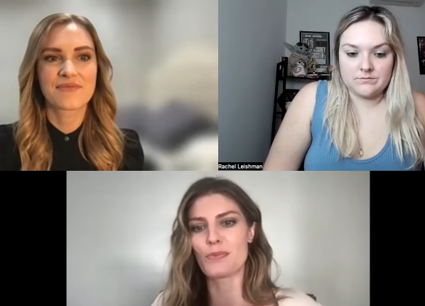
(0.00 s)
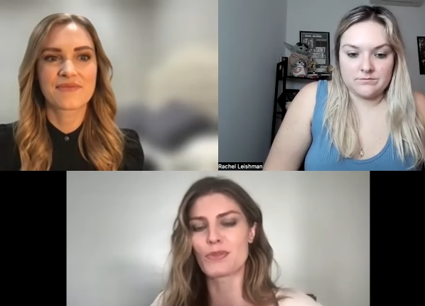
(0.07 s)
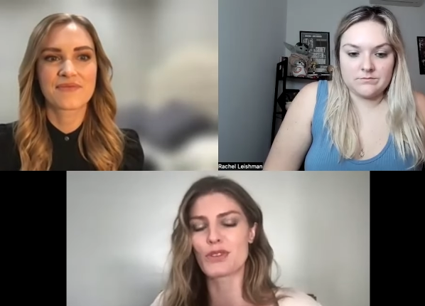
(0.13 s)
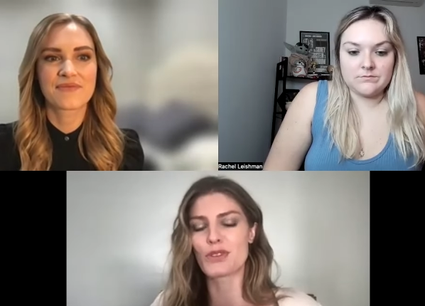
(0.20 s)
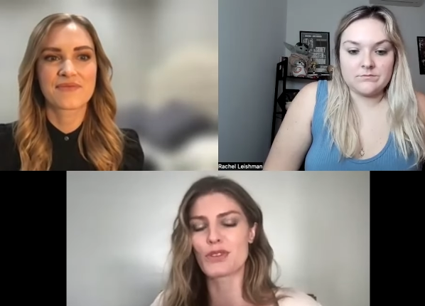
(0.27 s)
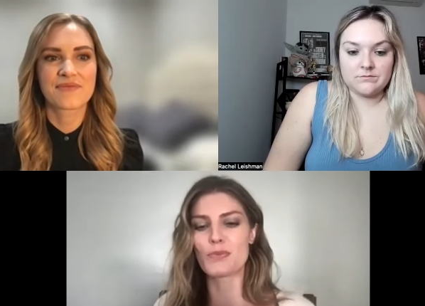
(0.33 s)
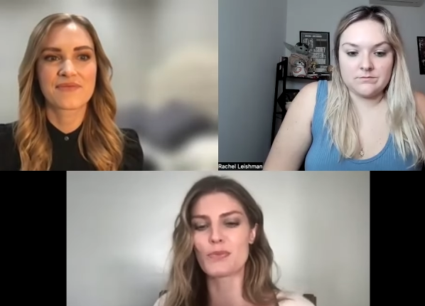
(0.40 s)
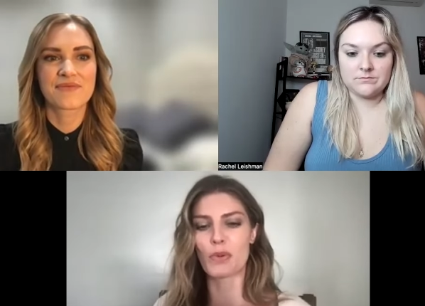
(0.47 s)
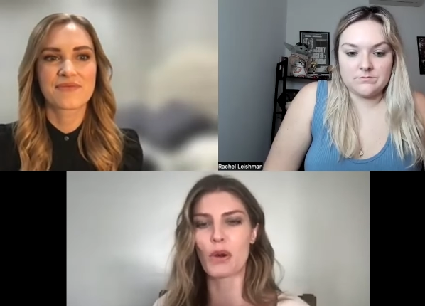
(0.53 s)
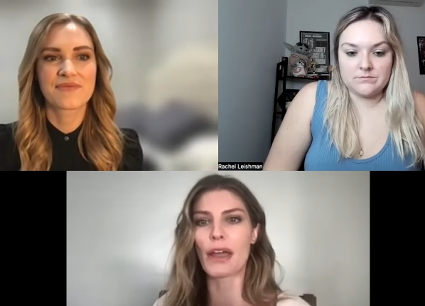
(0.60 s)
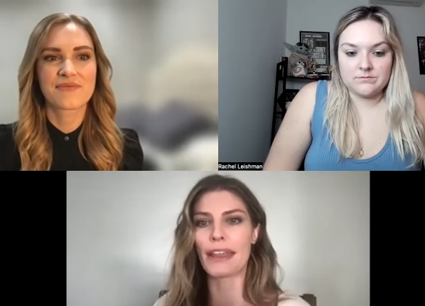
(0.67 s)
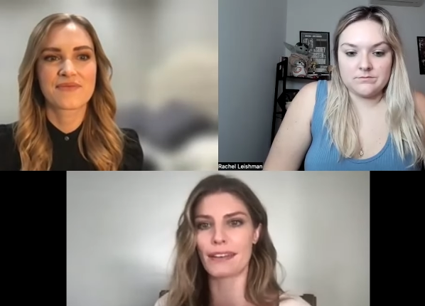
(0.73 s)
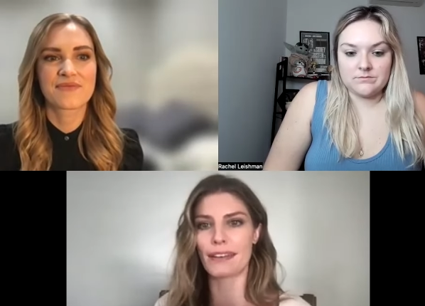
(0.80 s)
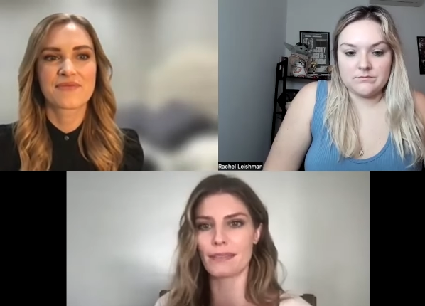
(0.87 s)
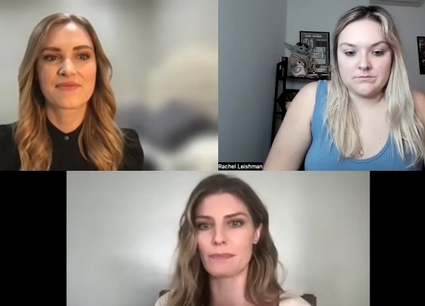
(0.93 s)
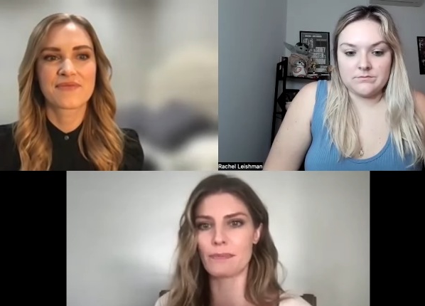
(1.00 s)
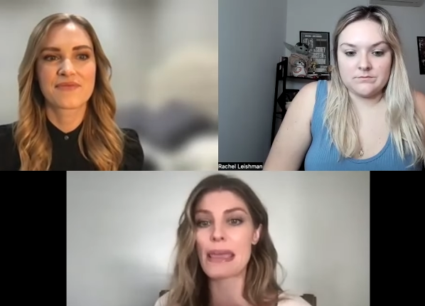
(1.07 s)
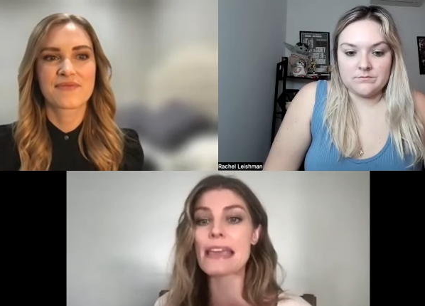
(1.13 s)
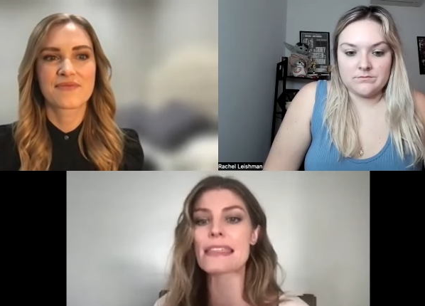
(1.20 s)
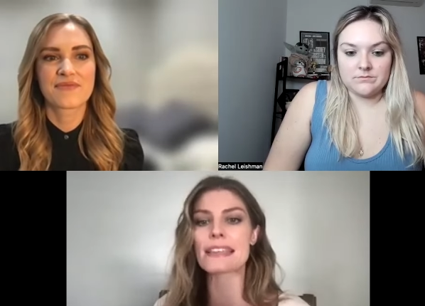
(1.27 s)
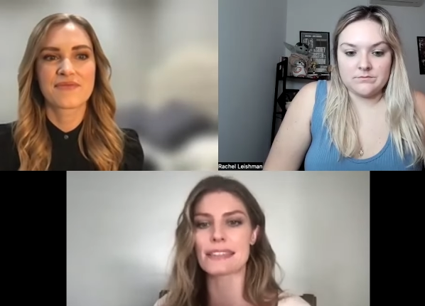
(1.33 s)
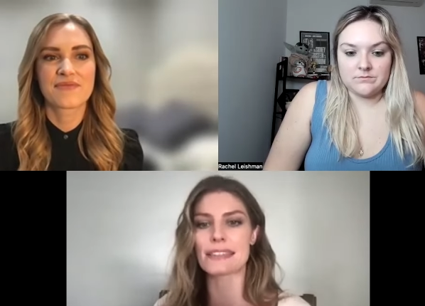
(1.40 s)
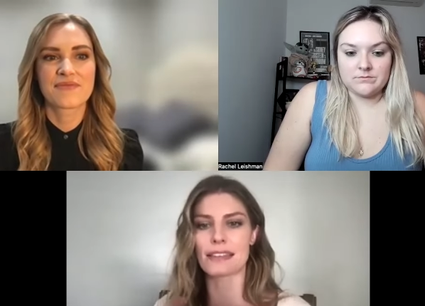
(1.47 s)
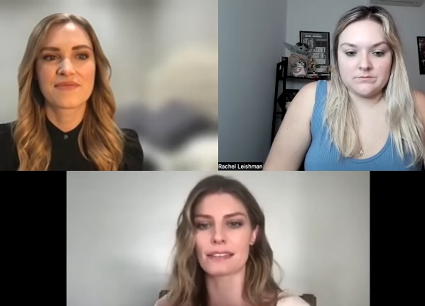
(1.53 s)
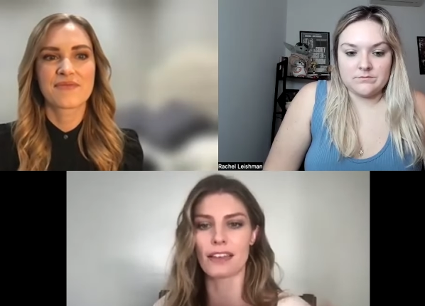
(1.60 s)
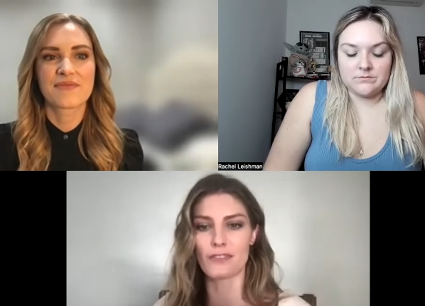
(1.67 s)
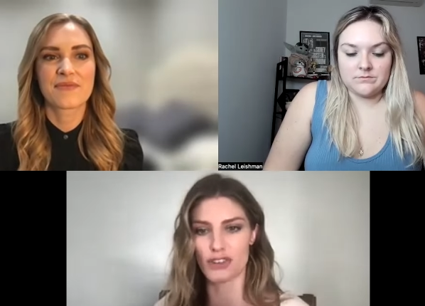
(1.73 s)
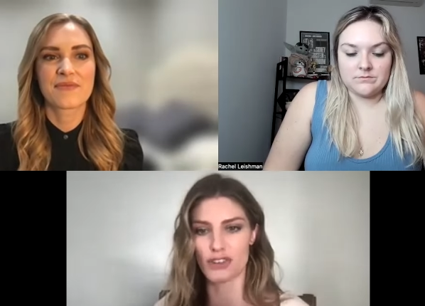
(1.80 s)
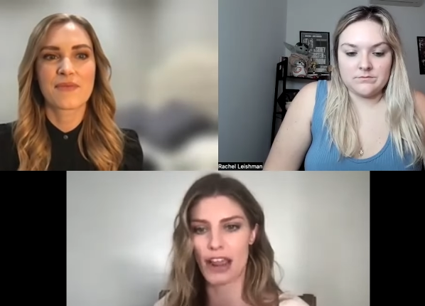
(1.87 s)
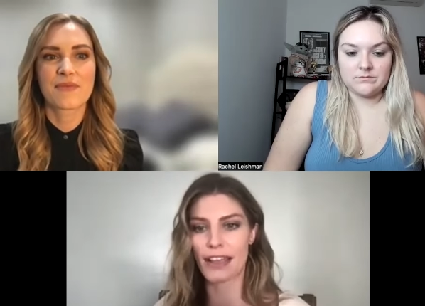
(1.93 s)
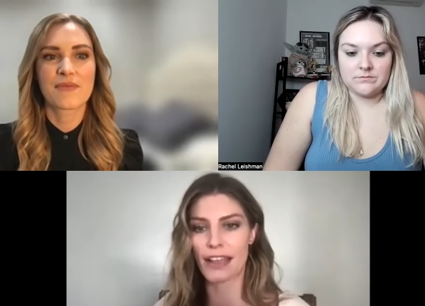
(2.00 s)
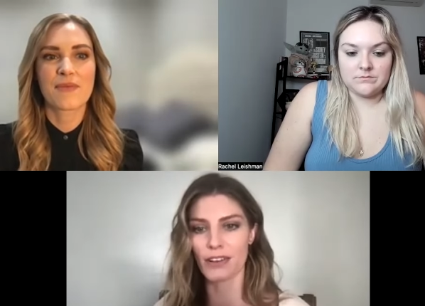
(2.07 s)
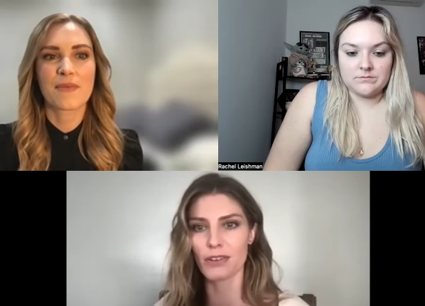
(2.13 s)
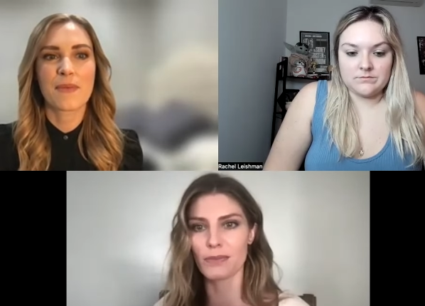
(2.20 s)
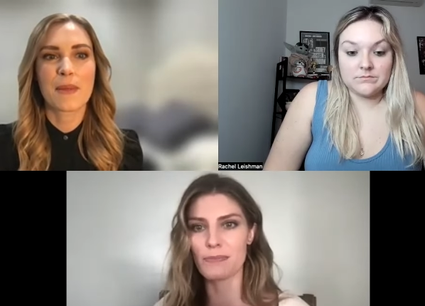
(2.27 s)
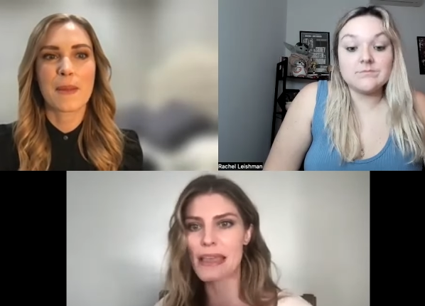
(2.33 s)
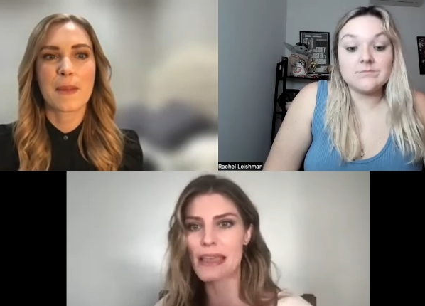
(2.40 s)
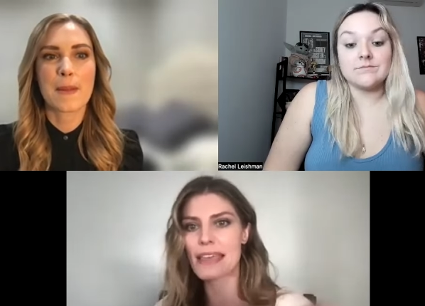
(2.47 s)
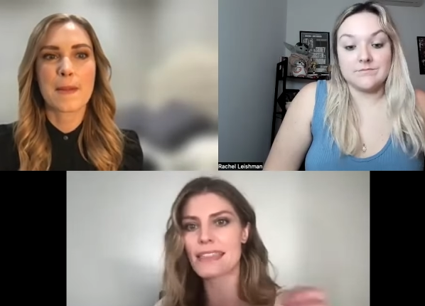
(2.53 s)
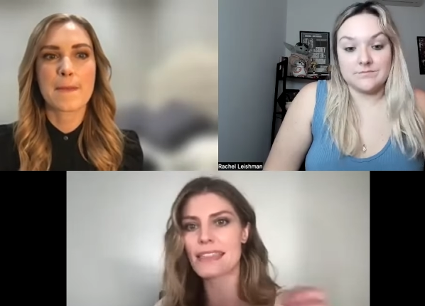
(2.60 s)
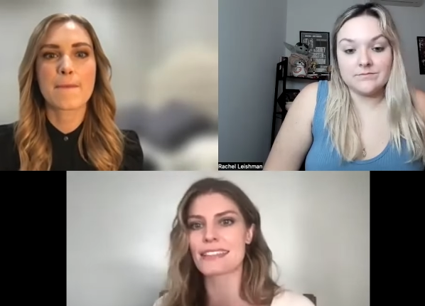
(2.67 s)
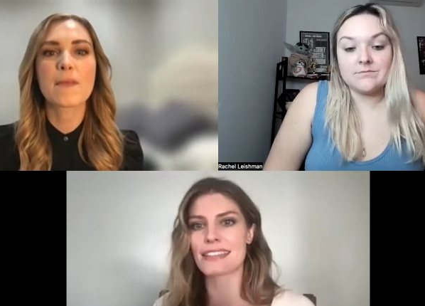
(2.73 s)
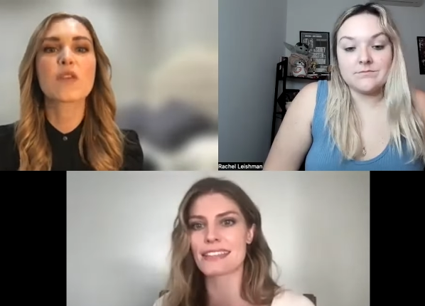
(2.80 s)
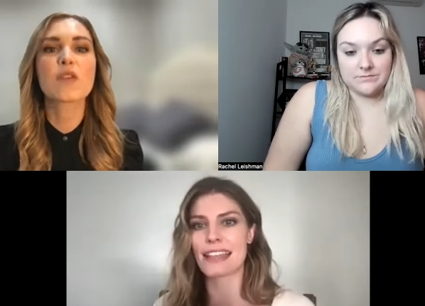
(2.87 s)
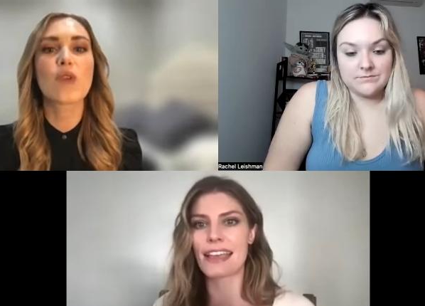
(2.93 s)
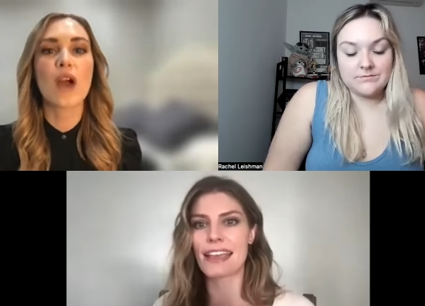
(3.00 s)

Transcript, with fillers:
Speaker 1: to put make this a love triangle make this mm-hmm. like